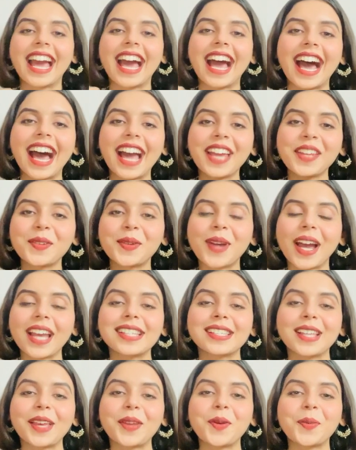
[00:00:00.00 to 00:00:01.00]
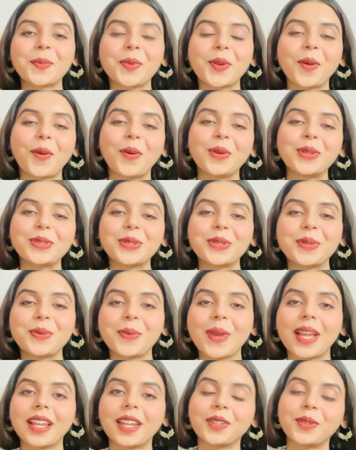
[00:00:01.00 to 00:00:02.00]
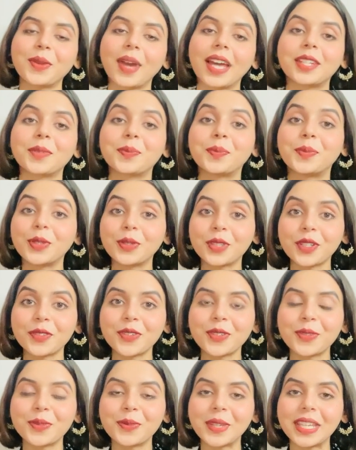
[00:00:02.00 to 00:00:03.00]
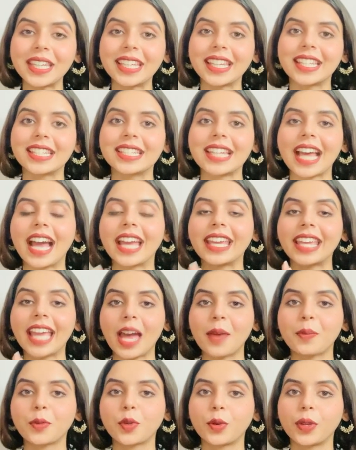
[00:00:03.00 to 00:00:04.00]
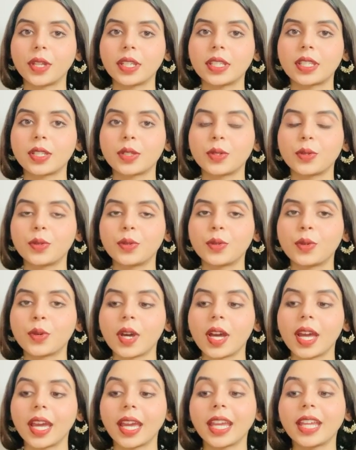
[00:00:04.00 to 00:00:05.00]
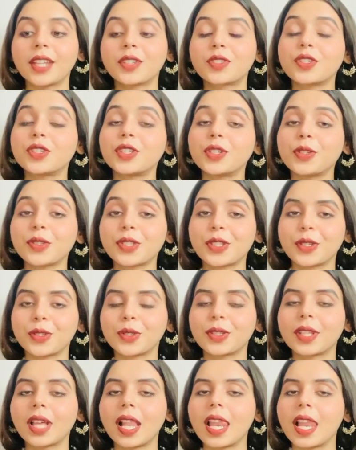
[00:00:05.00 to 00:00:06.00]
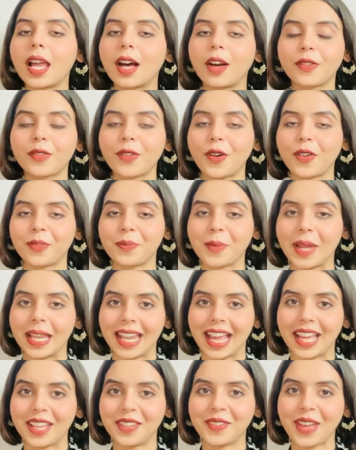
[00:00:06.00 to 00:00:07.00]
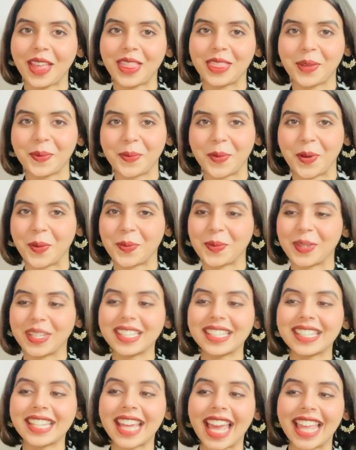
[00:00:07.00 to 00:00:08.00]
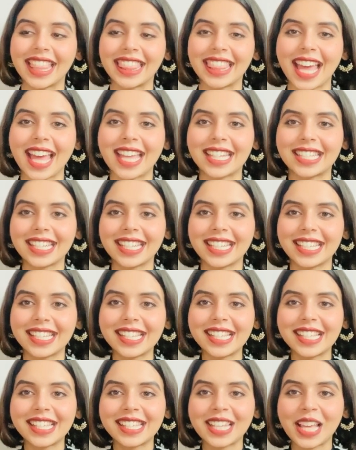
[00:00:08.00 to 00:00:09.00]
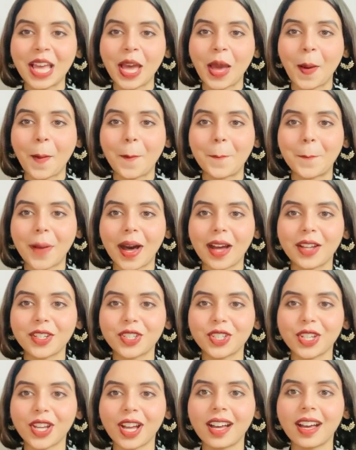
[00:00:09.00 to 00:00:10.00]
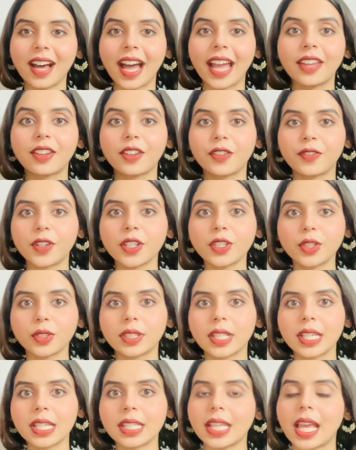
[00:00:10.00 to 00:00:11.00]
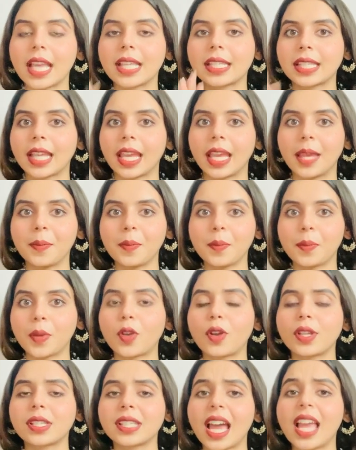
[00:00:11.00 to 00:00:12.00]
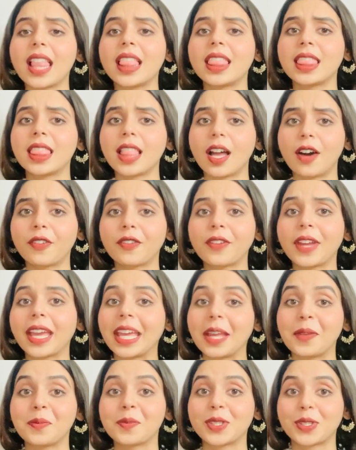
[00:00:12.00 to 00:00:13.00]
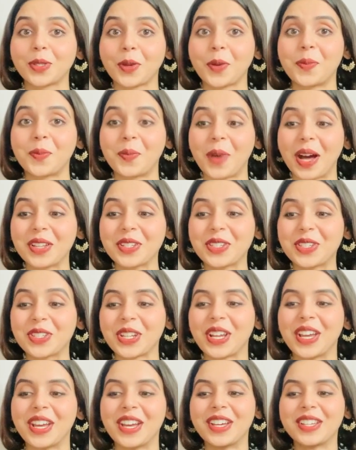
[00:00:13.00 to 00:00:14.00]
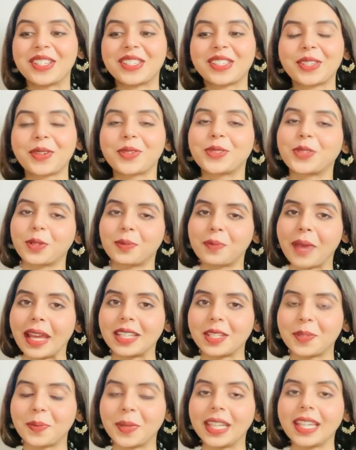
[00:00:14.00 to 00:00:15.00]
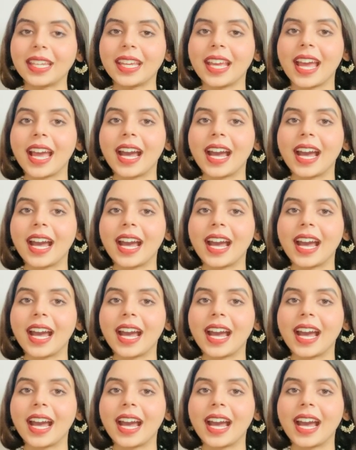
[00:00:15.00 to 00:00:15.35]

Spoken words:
Hi you guys, I hope you're all doing well and you had a beautiful weekend. I am going to introduce you to the love of my life at the moment, and that is matcha. I refer to this as him because I love him so much, so don't mind me.